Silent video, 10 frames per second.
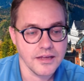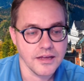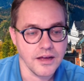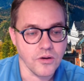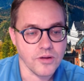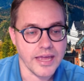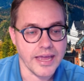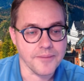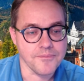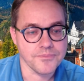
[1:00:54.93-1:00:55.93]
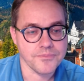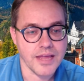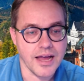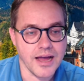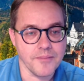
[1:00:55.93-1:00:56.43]
Okay.
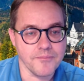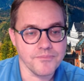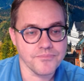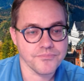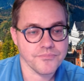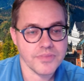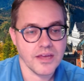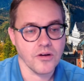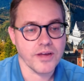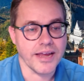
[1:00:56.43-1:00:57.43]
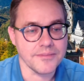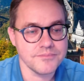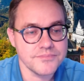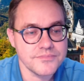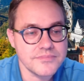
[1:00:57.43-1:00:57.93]
Um, Okay,
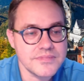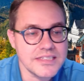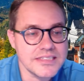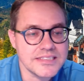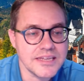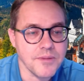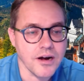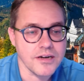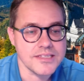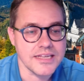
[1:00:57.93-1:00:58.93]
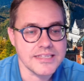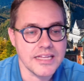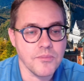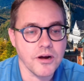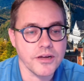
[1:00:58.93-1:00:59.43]
Seymour says, hello,
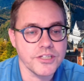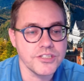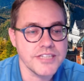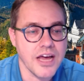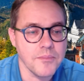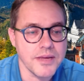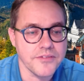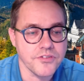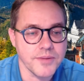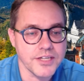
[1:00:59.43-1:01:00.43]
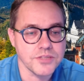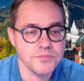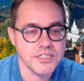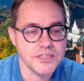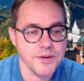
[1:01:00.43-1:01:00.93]
Mark. Could you tell me information,
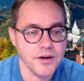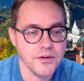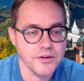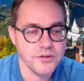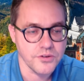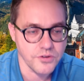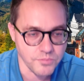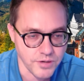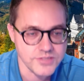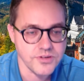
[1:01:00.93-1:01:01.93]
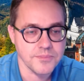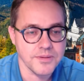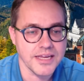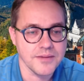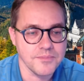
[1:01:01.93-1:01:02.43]
please, about New Brunswick
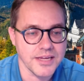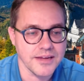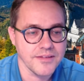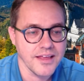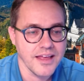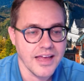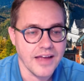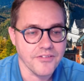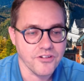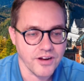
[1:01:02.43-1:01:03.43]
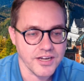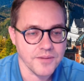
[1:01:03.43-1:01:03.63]
P N P? I've created a